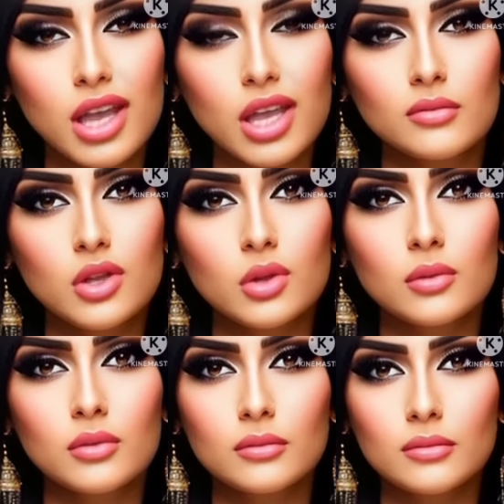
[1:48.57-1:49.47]
If
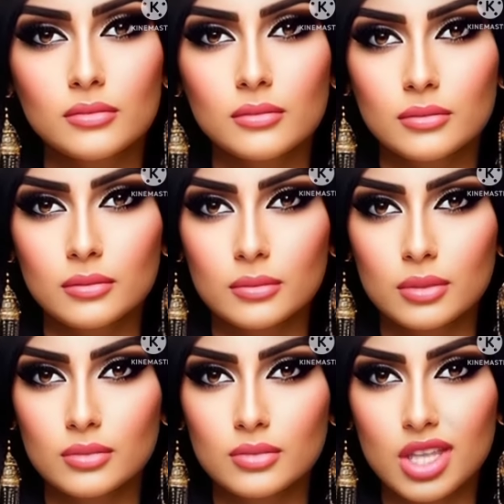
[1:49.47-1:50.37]
you
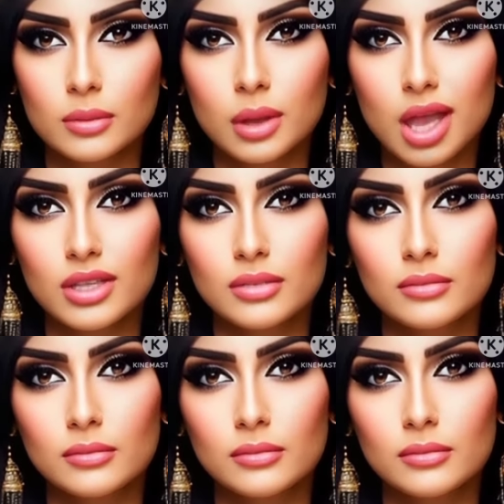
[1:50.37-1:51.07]
feel my